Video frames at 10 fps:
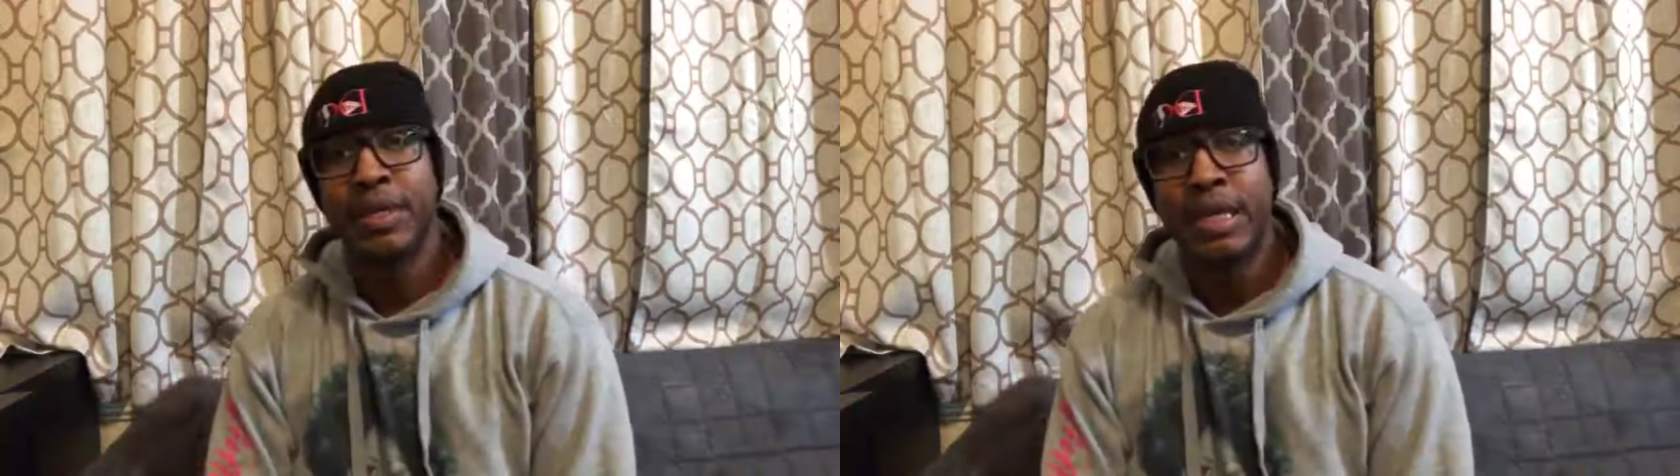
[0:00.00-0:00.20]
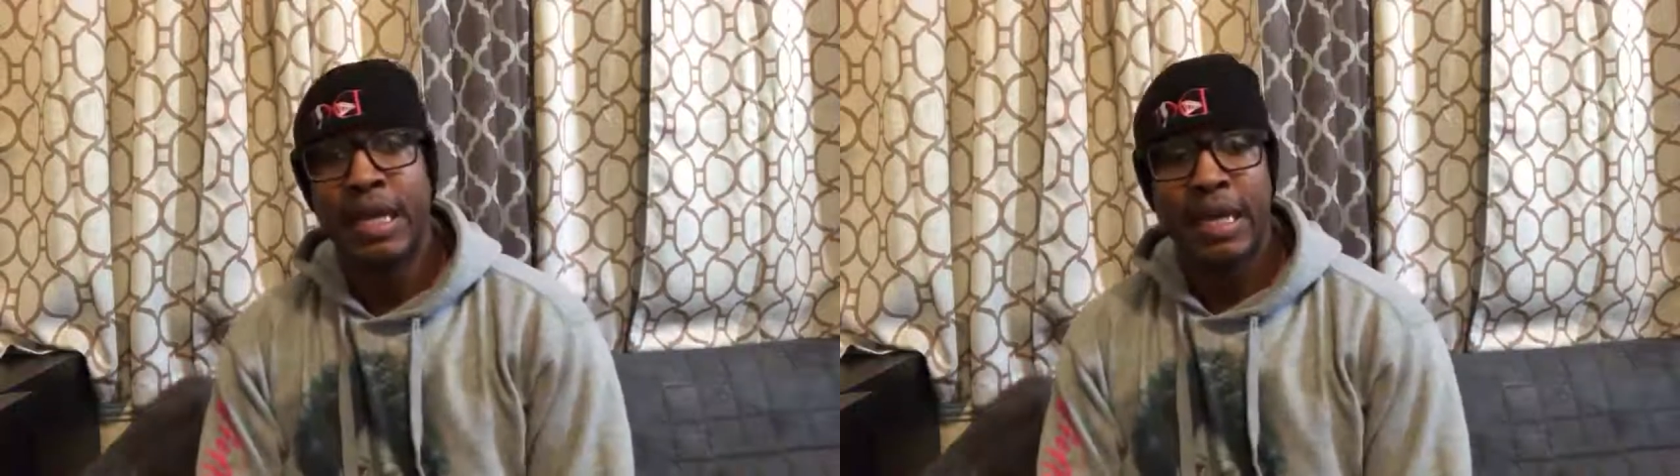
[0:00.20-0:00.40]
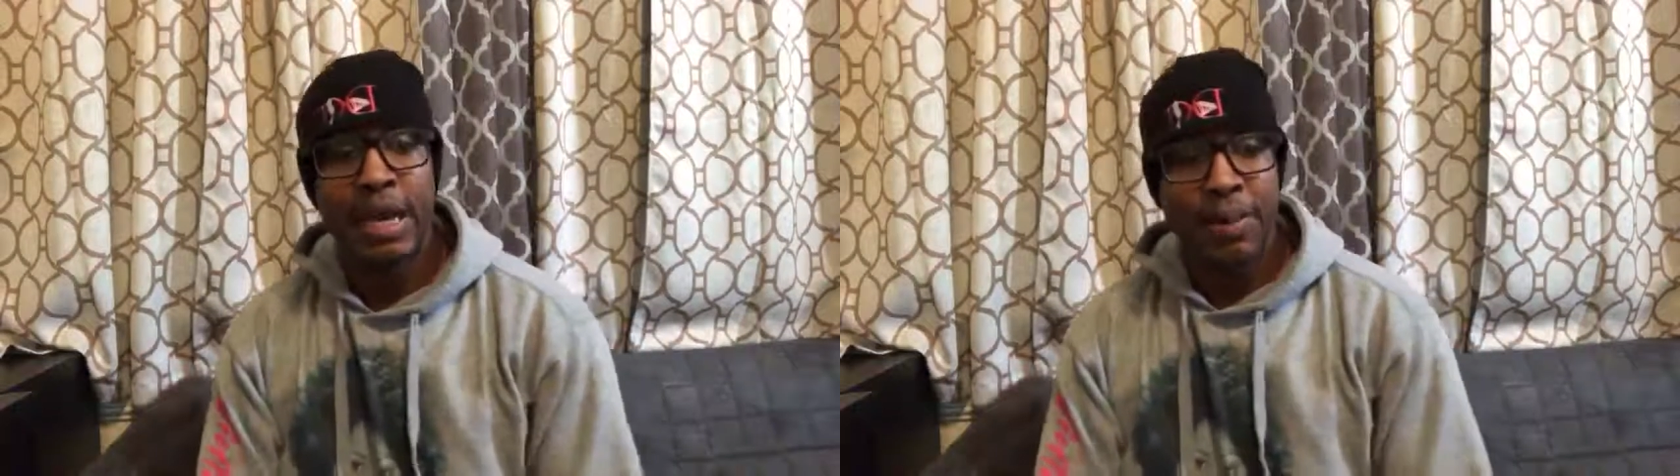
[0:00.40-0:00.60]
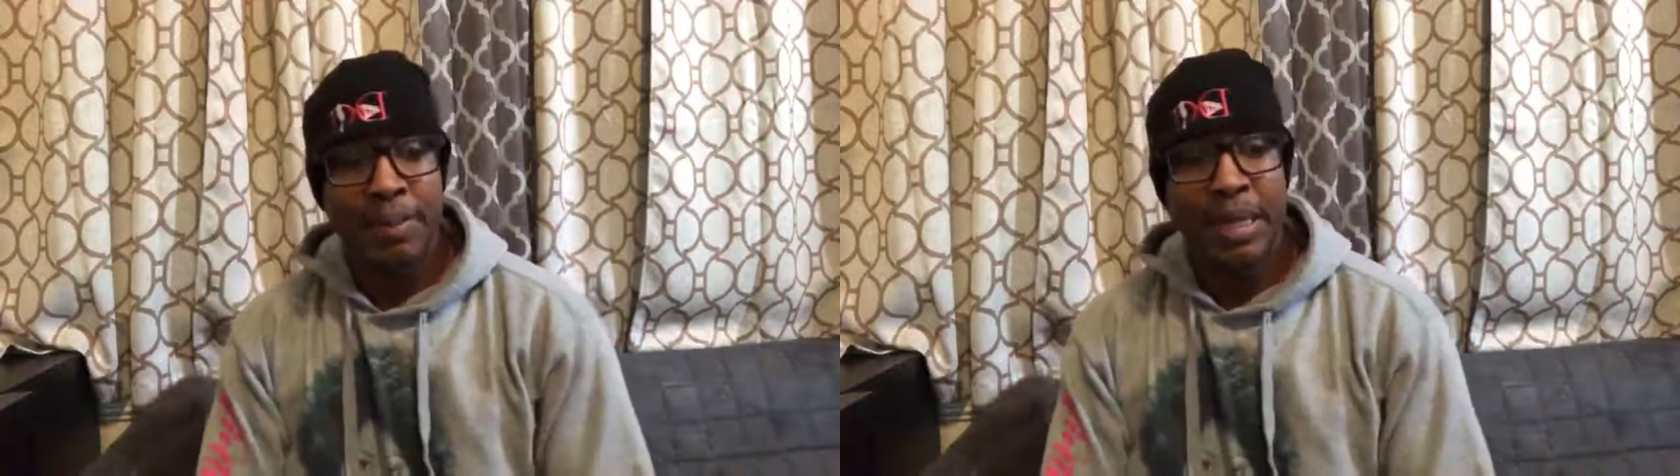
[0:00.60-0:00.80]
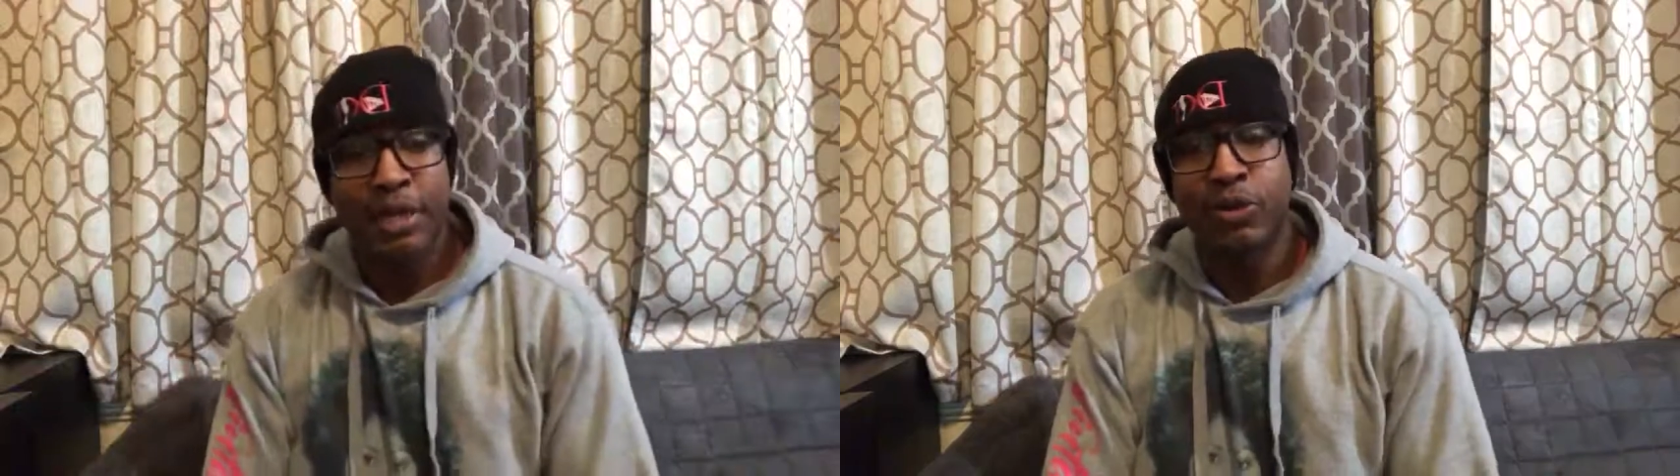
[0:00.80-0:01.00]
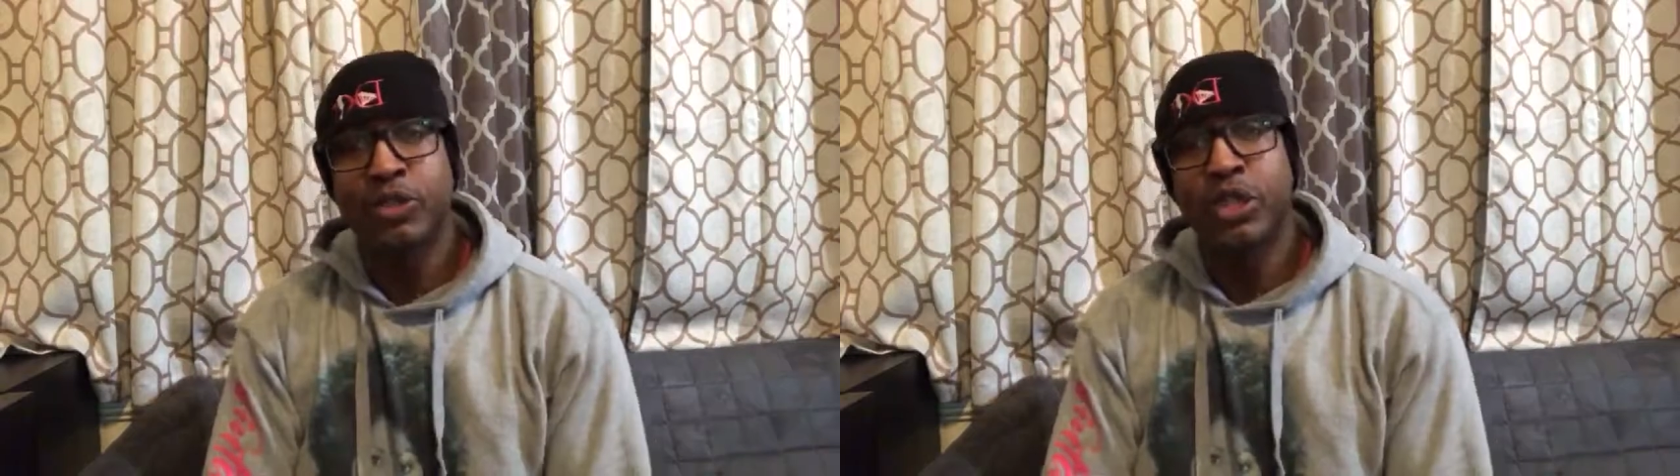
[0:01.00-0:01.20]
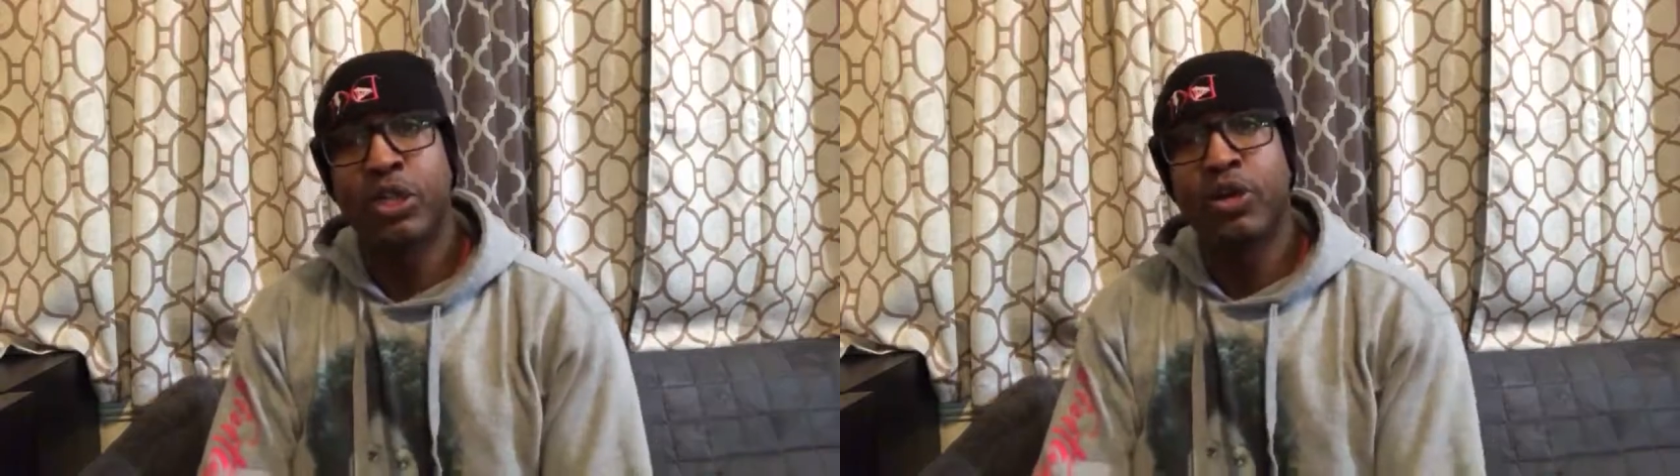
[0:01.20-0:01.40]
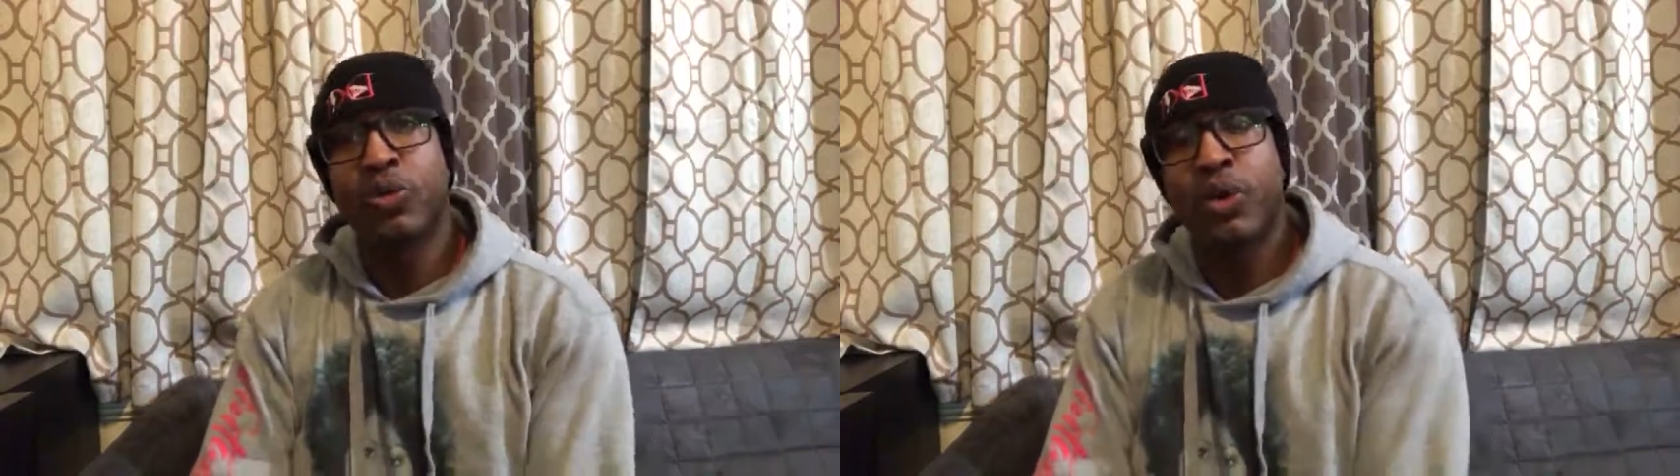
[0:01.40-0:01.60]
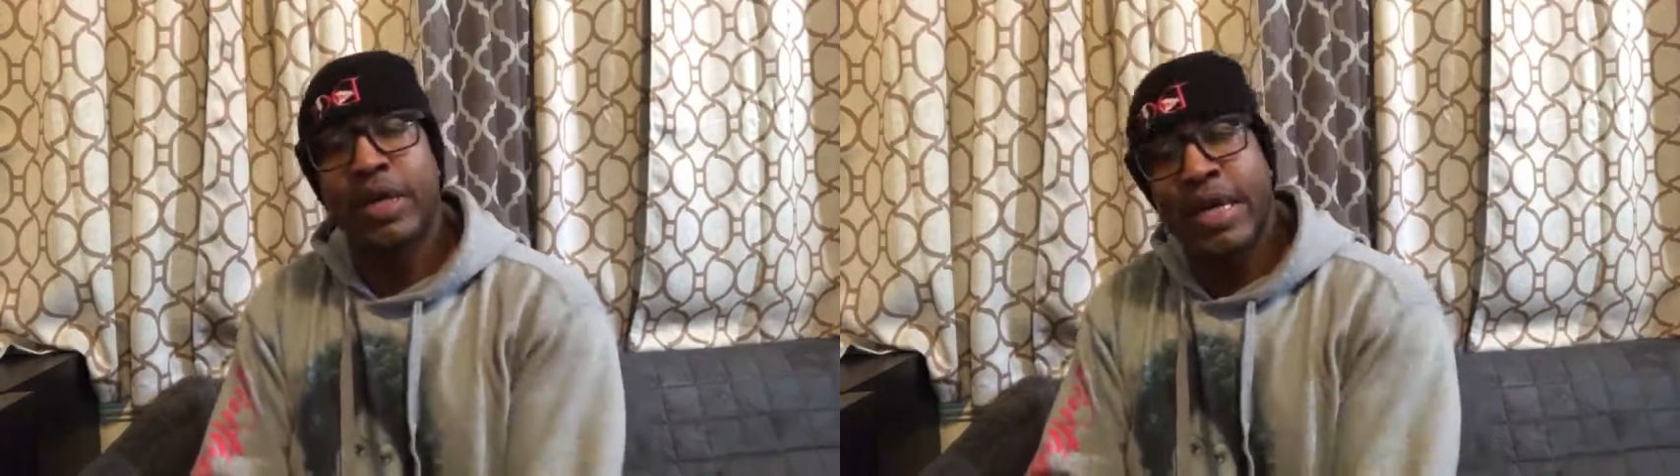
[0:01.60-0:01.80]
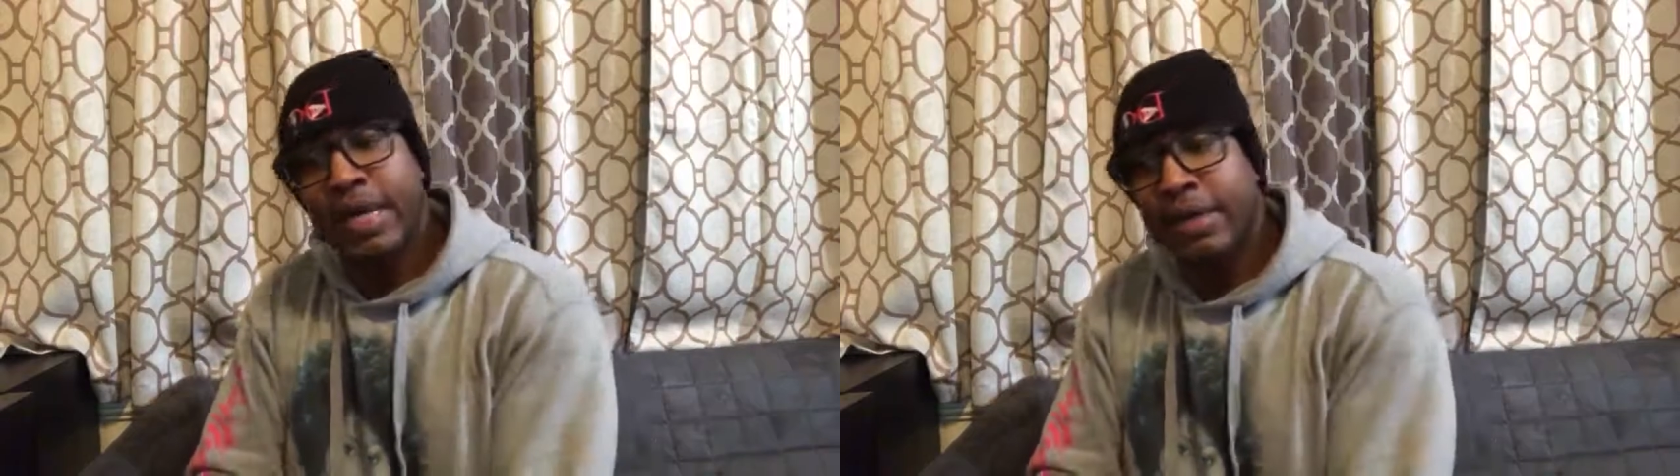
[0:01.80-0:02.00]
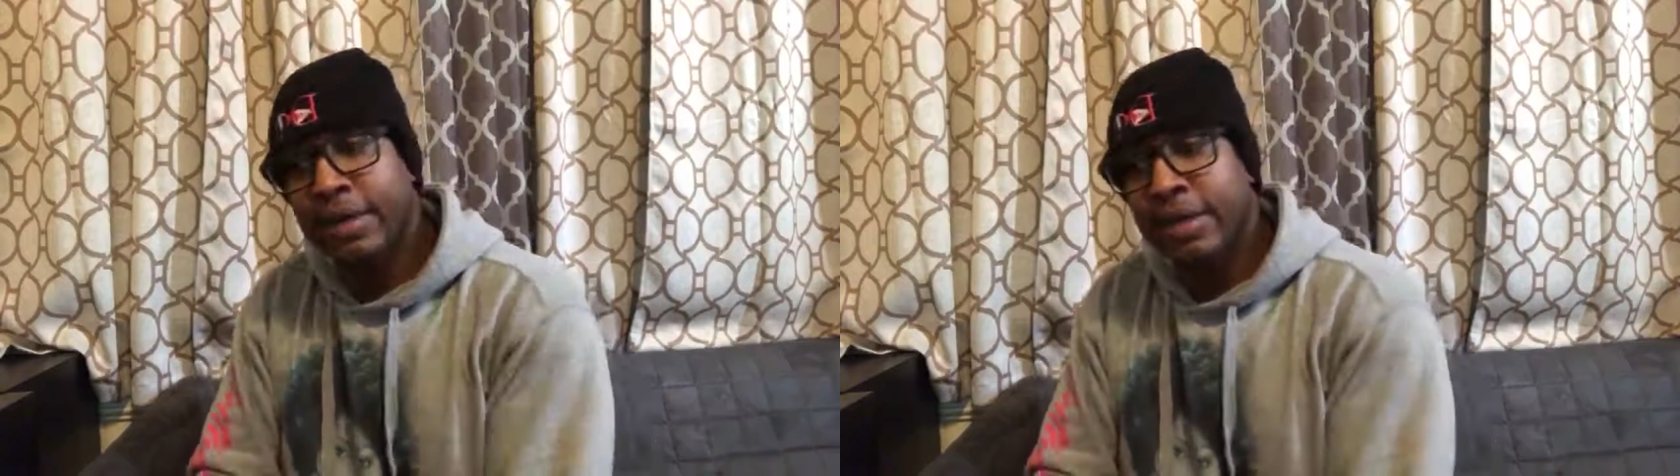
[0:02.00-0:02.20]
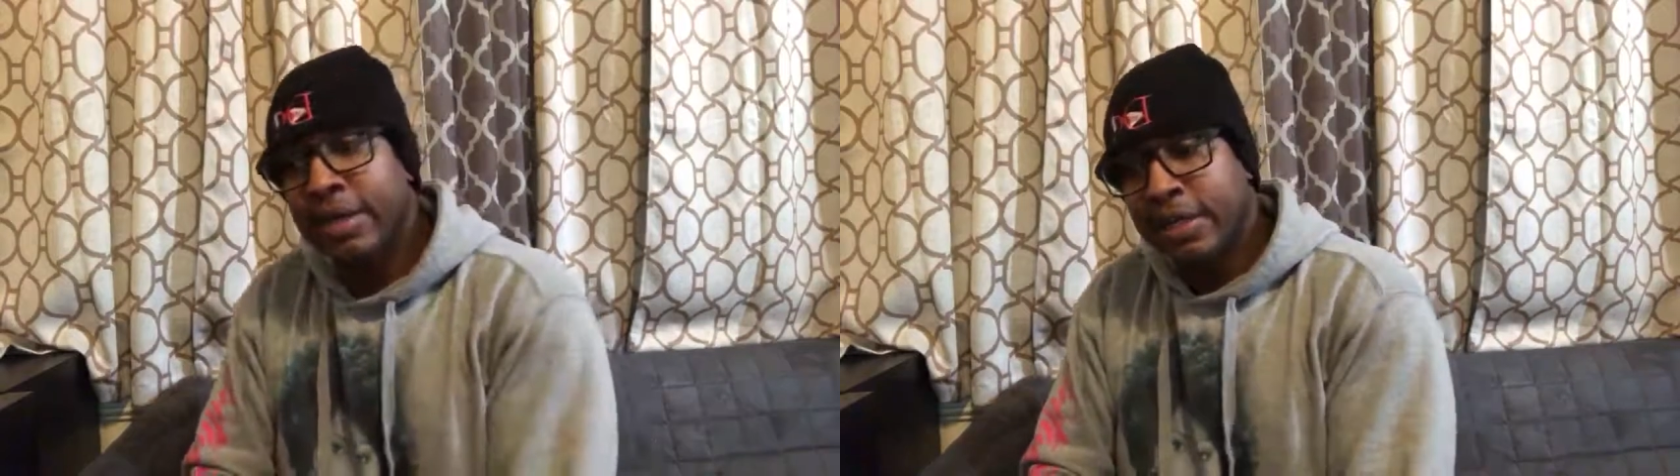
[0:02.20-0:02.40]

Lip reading: It helped me learn what kind of